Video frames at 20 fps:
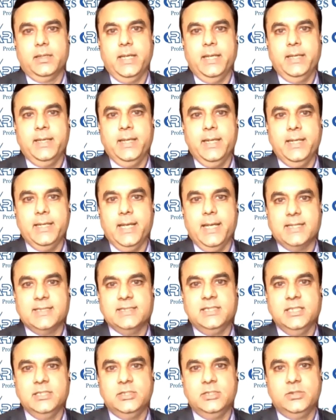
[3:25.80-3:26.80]
can get
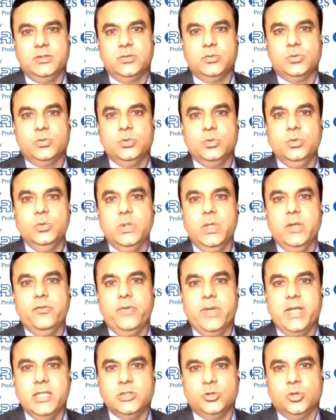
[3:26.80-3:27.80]
access to
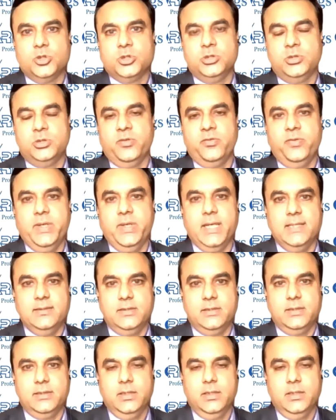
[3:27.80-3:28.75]
various sources of finance.